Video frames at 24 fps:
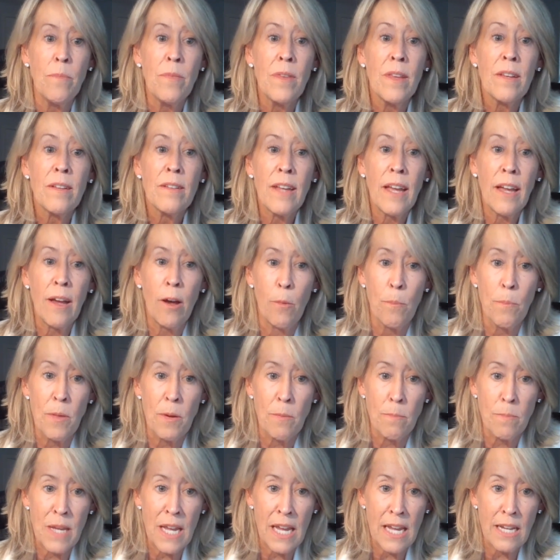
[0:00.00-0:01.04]
to help them
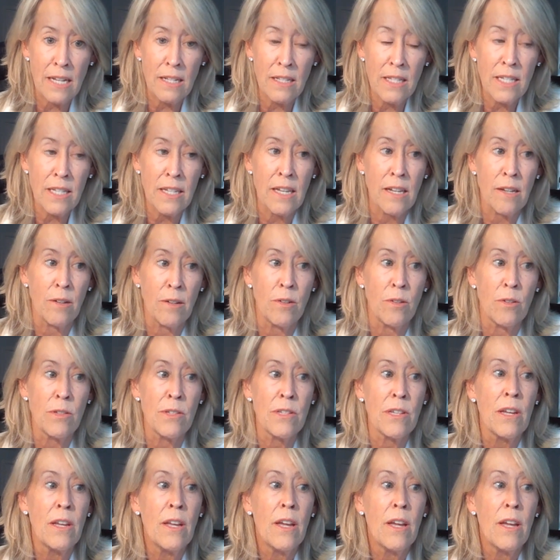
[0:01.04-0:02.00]
gain skills,